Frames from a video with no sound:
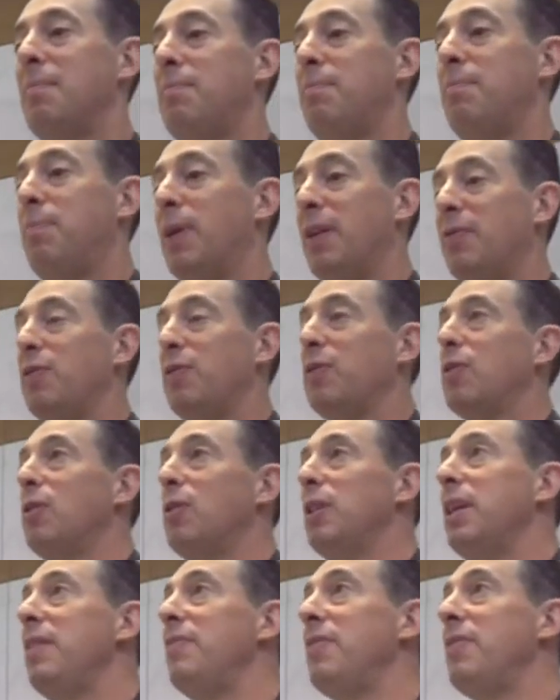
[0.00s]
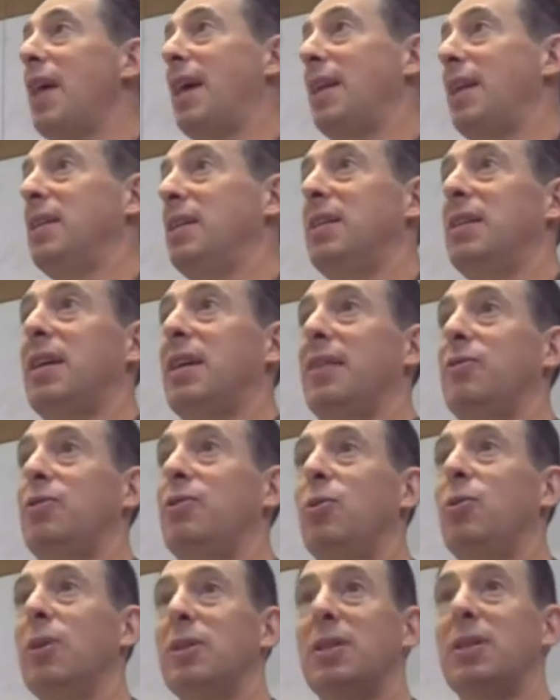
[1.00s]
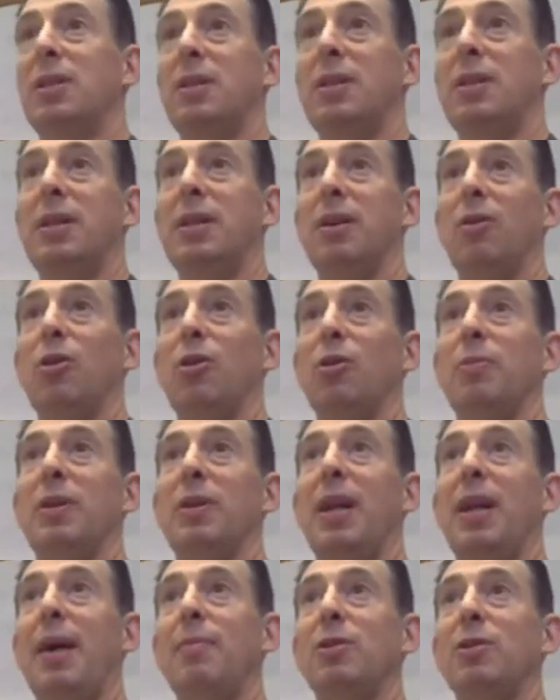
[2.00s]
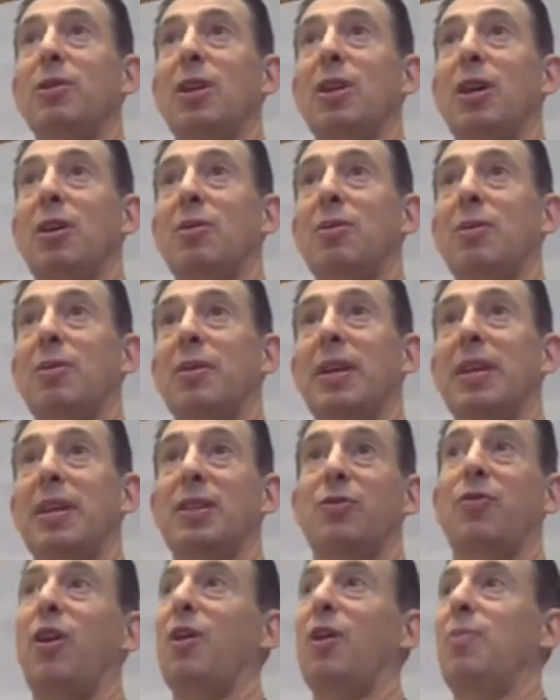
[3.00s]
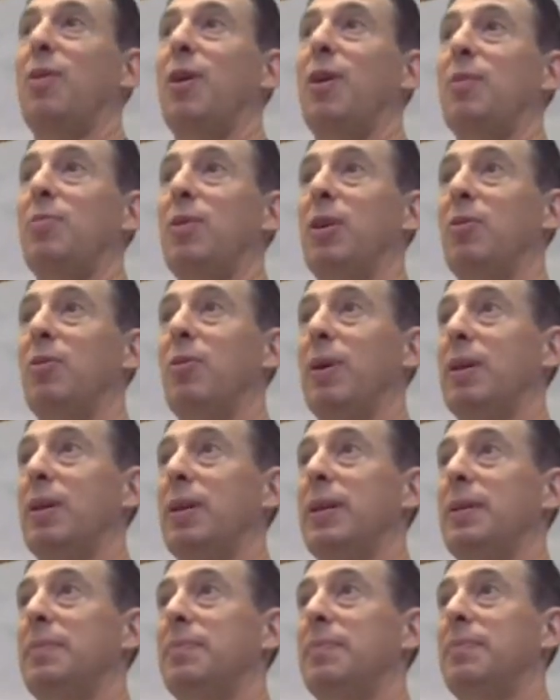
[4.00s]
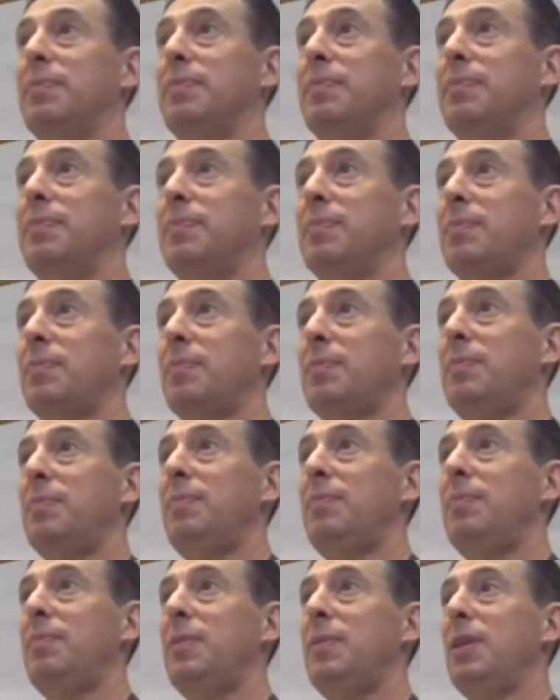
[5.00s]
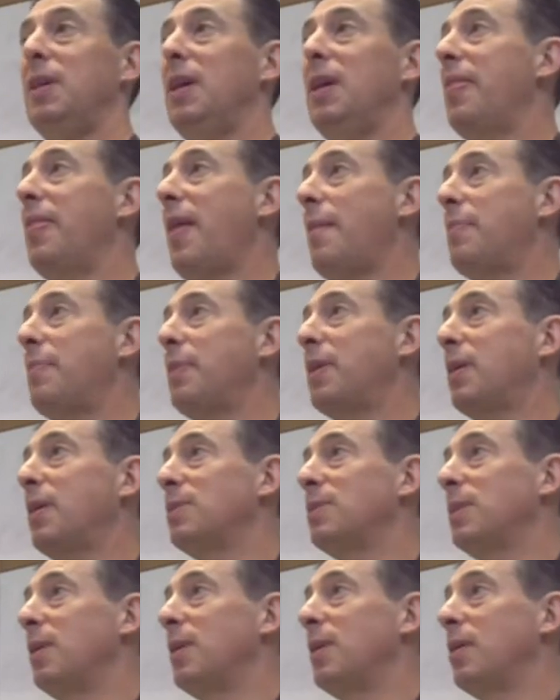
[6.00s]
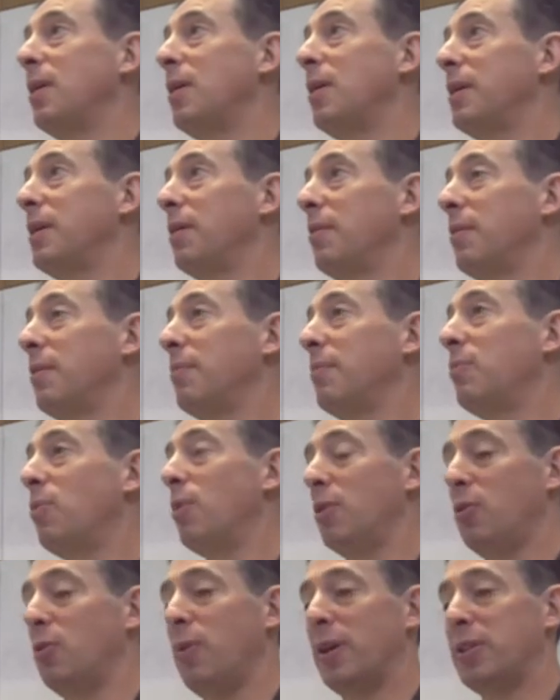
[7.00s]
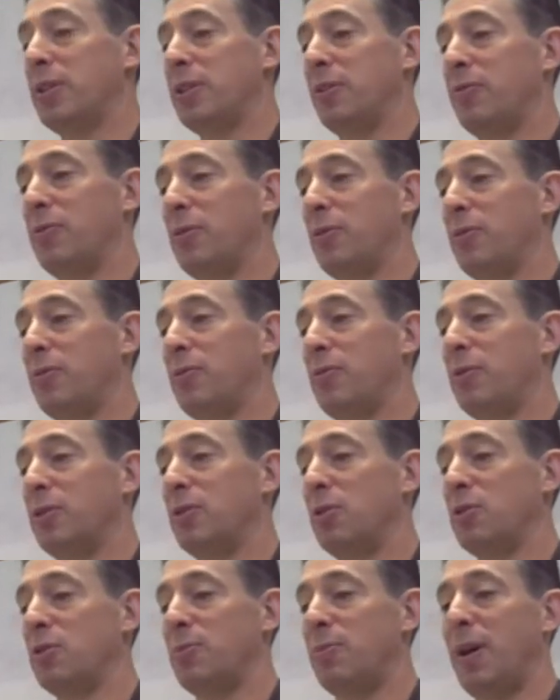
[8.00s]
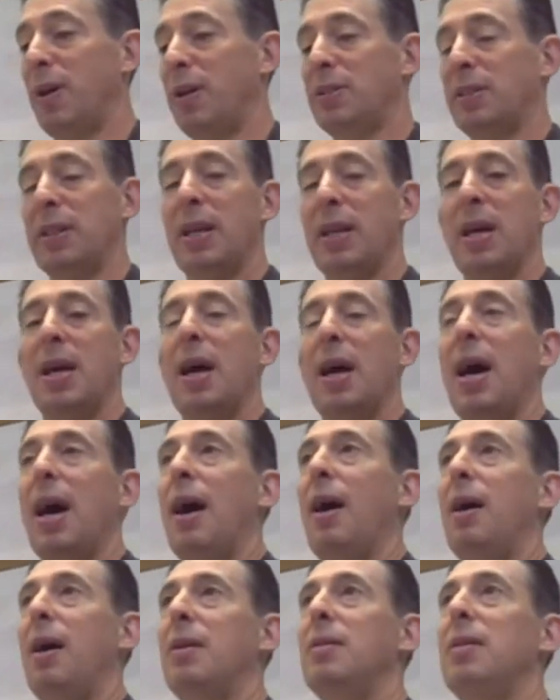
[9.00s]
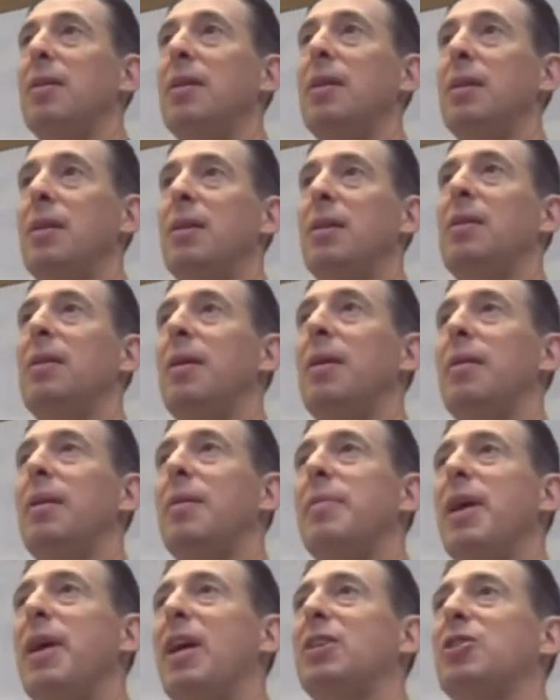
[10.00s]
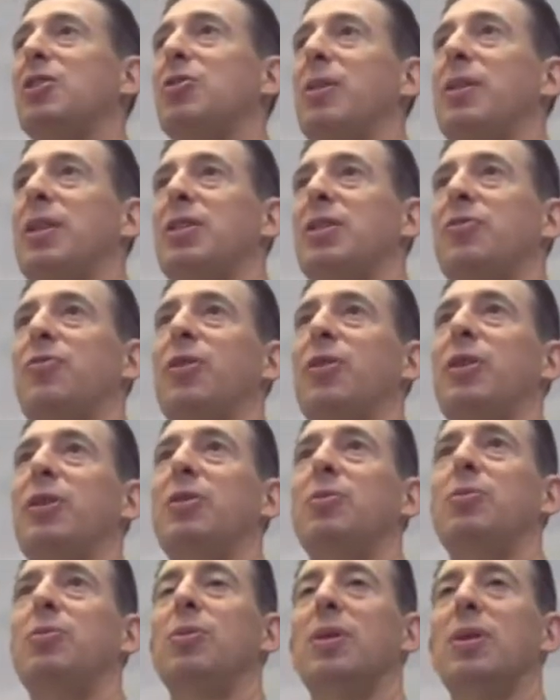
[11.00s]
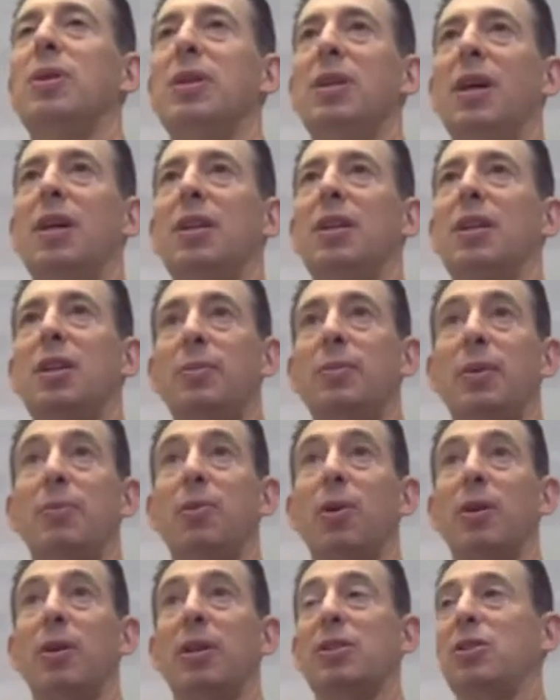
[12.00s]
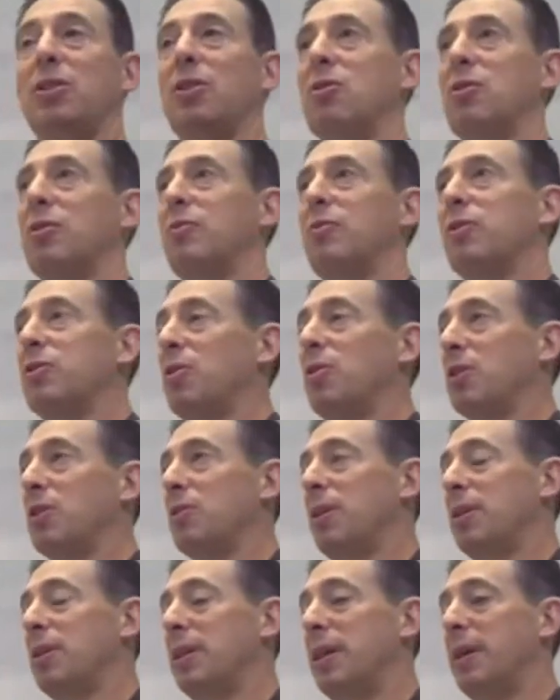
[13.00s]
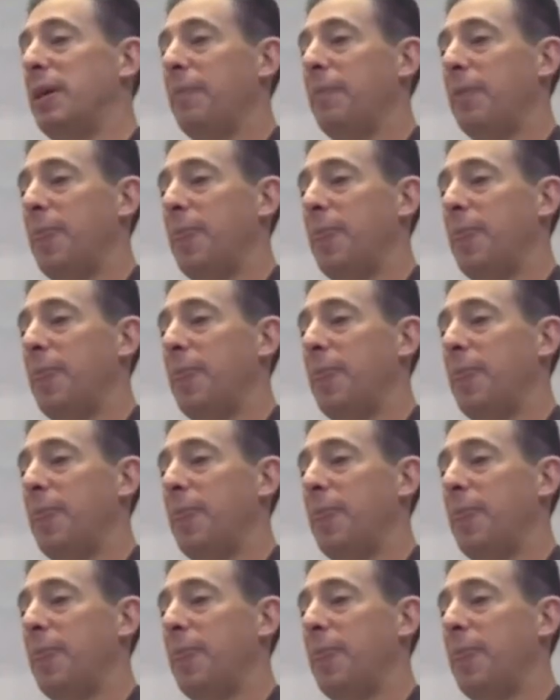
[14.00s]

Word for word: But if you leave that kind of tourist, urban glamour zone, things fall apart pretty quickly. And that becomes an important question for social policy. Let me illustrate this for you a little bit more, this social infrastructure idea.